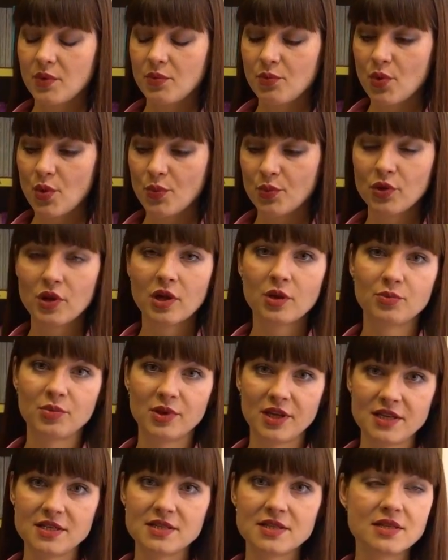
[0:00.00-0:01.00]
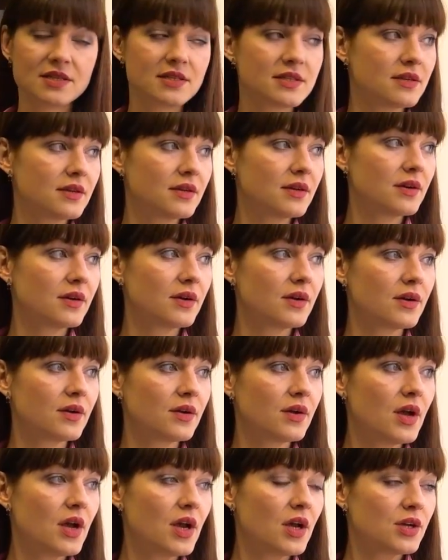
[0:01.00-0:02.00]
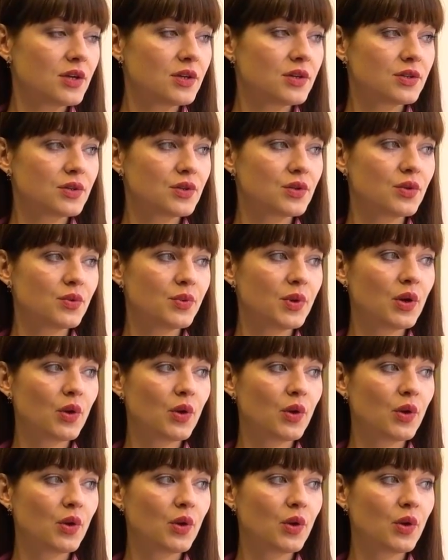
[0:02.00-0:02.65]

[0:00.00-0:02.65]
popular places, we